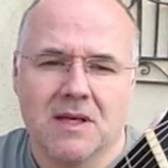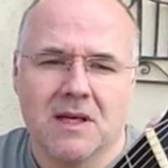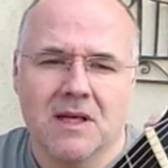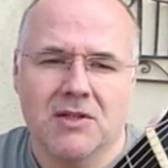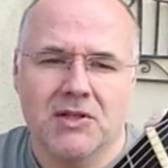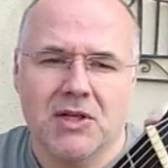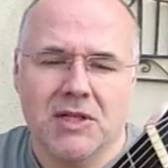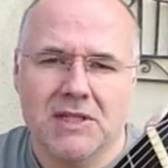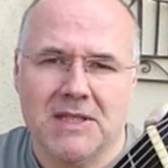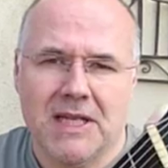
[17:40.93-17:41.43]

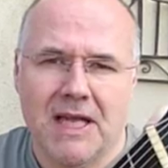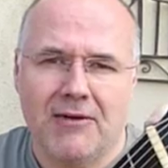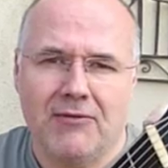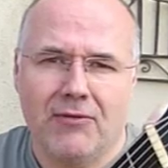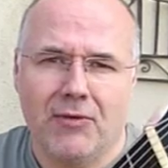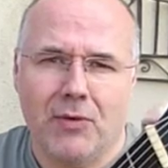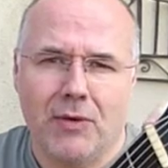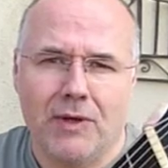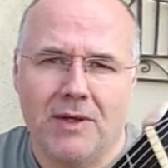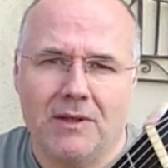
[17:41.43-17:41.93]
adjust that
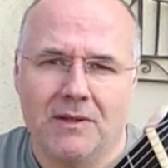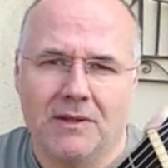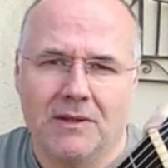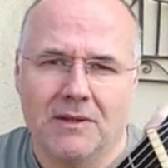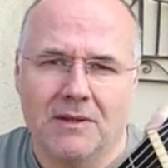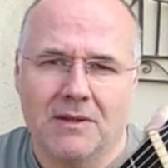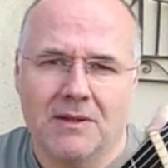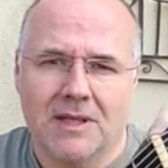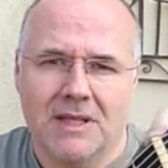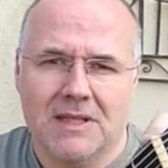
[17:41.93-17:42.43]
for you.
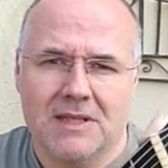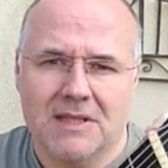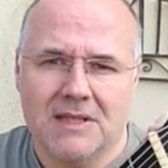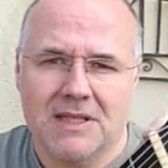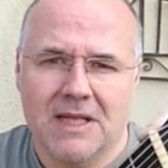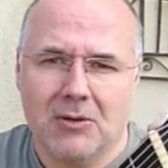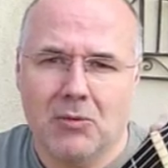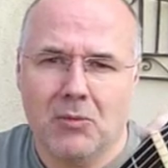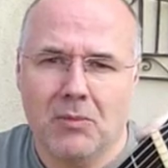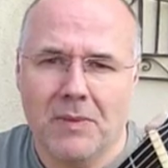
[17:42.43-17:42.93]

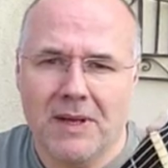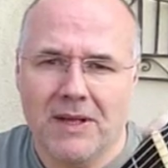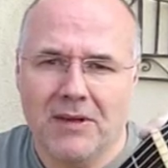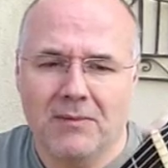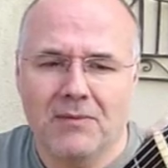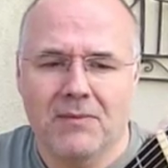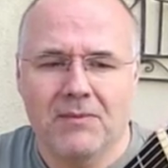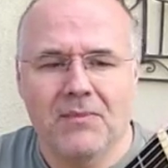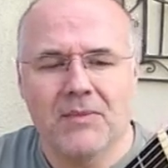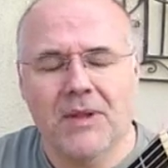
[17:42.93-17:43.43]
That will
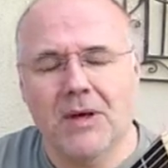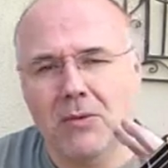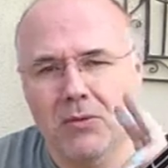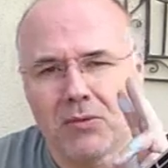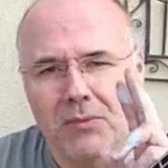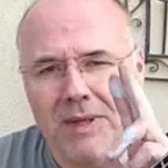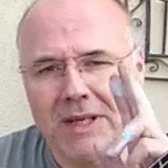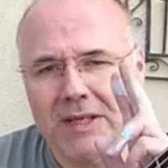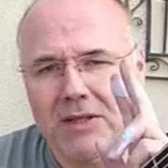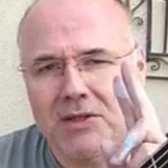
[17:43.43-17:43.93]

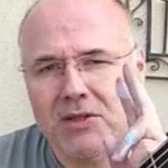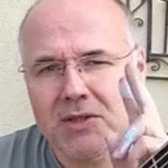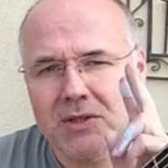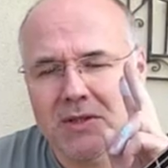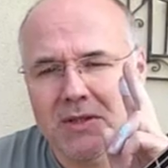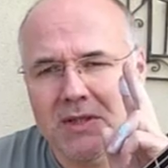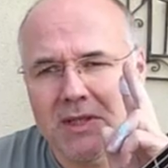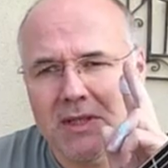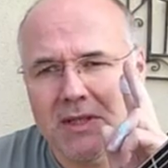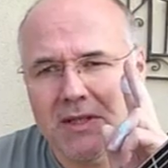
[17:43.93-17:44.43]
make
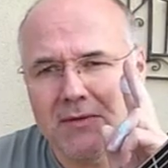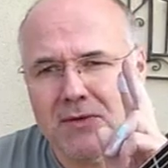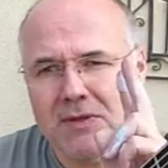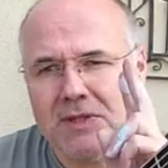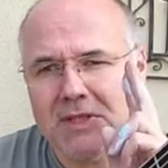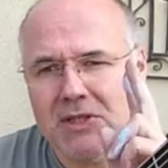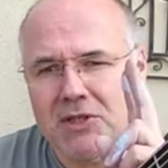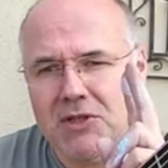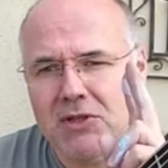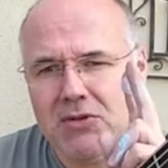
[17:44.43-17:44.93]
the
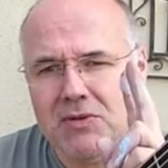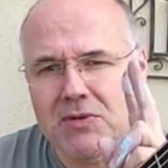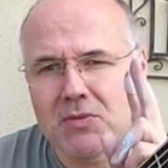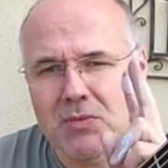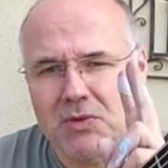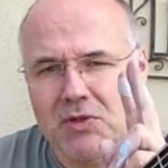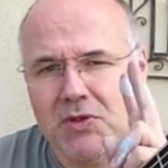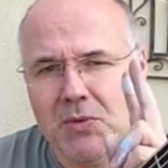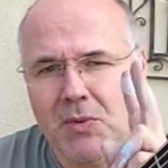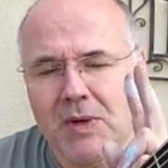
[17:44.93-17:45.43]
difference in
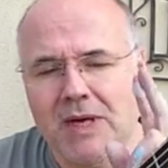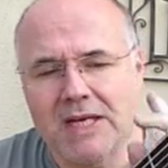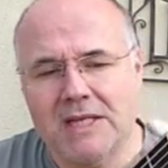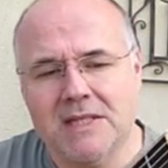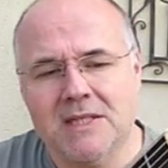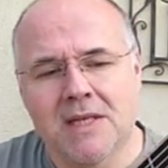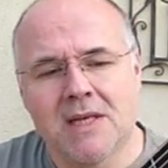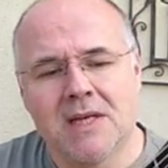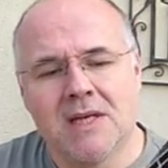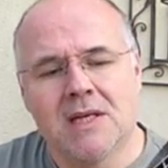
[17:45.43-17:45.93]
two
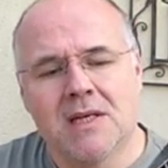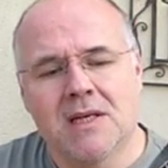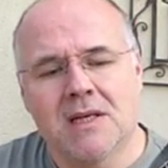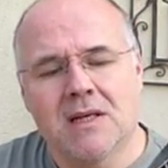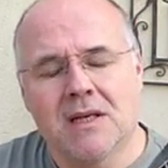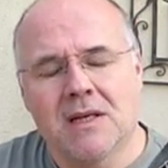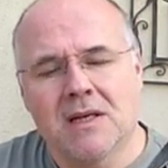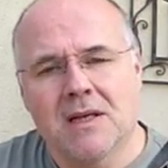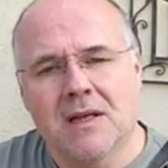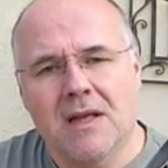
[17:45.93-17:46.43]
ways.
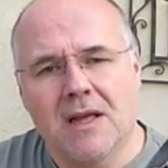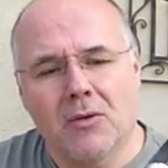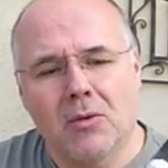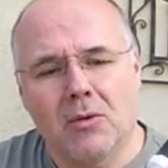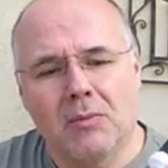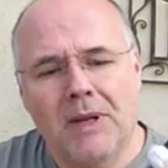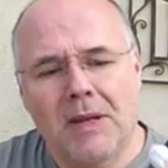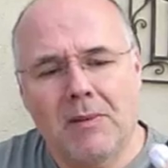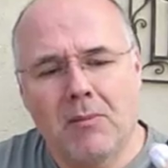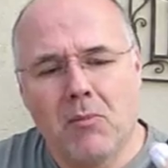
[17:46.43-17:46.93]
It
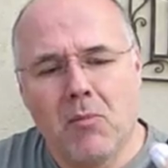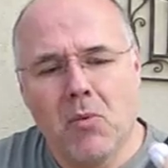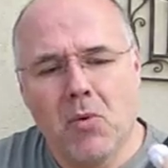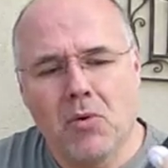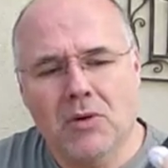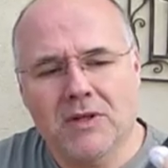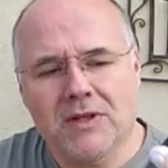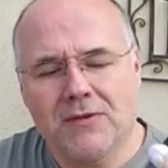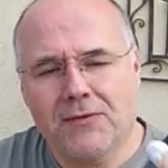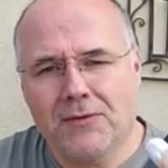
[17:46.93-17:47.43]
will make
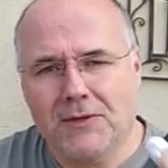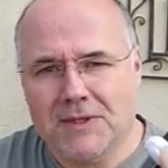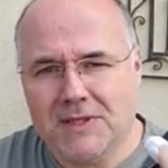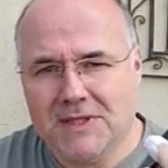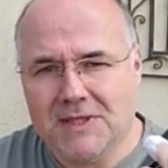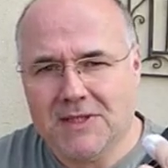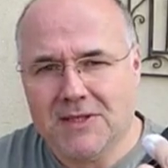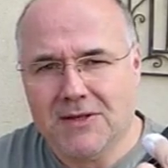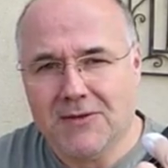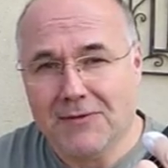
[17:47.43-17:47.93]
more
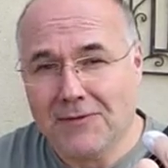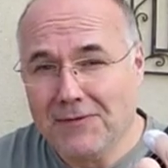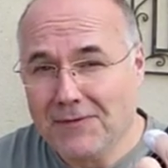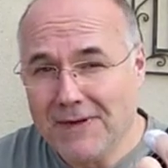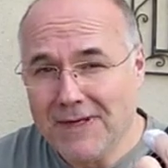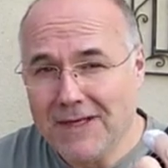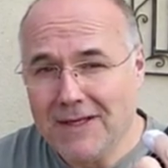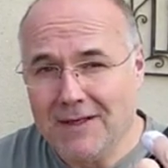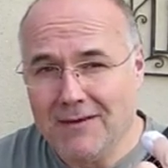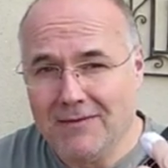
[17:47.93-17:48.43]
difference to the
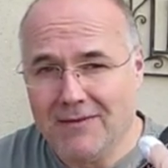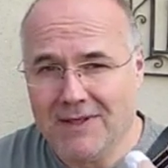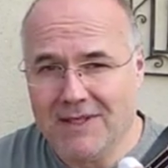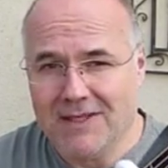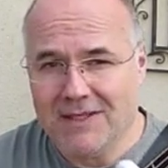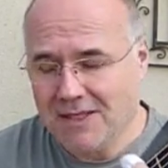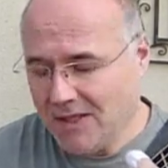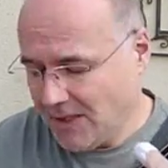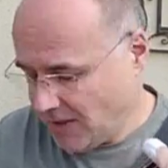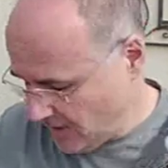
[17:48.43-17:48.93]
feel of the
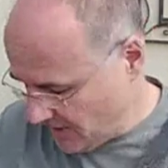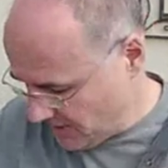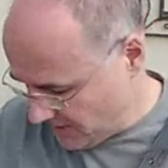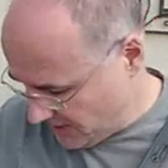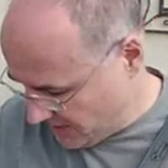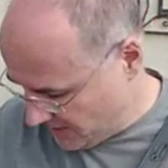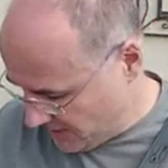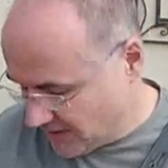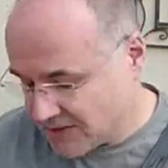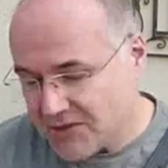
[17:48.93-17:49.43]
guitar
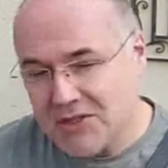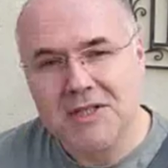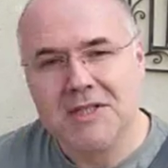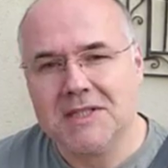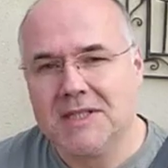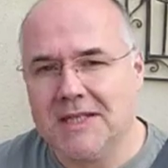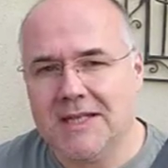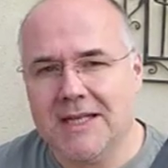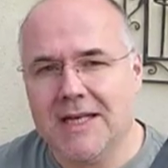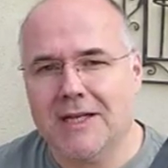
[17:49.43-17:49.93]
than
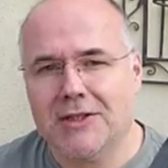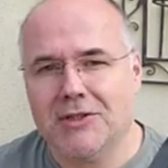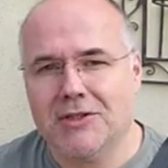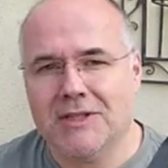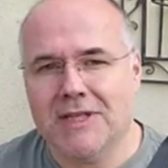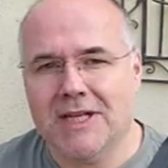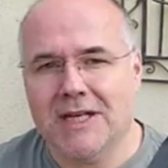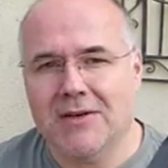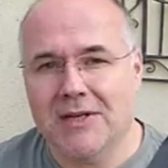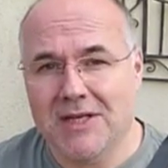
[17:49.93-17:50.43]
adjusting the
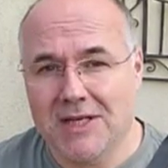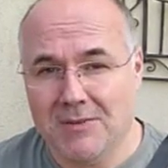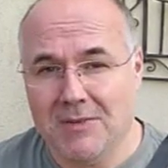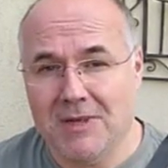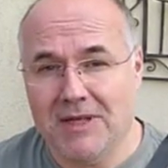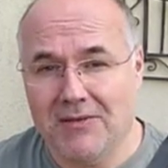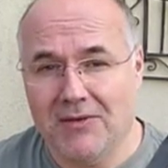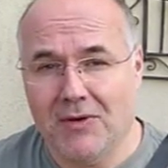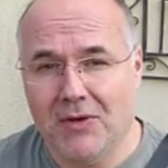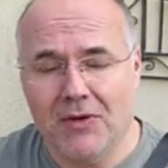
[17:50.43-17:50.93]
action down here,
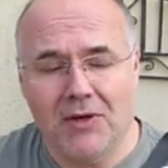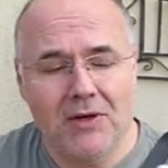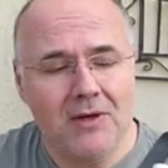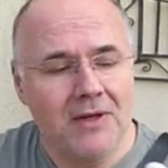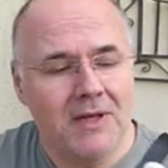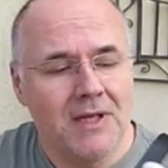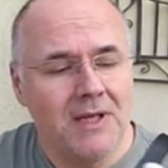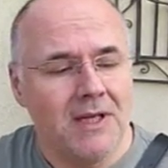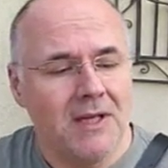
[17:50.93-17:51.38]
believe it or not.